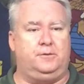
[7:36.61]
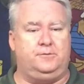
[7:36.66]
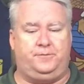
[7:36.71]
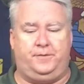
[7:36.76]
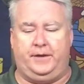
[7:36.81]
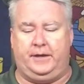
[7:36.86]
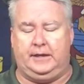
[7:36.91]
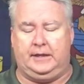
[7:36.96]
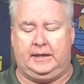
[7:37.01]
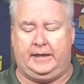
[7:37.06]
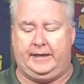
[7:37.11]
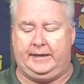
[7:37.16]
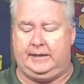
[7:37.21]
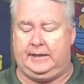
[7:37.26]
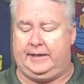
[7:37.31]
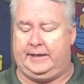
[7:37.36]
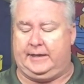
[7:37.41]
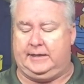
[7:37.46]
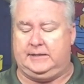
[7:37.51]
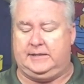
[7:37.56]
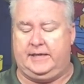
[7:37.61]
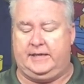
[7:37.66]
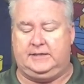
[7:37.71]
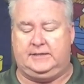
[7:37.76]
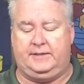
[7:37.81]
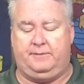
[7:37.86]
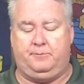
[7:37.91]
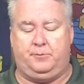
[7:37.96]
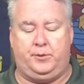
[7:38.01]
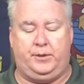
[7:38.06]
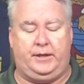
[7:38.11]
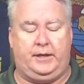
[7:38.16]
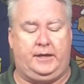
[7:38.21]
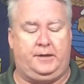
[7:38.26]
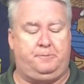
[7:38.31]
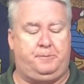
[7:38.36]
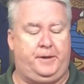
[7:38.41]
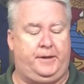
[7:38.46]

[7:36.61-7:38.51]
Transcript: It's very light, like I said, 7.9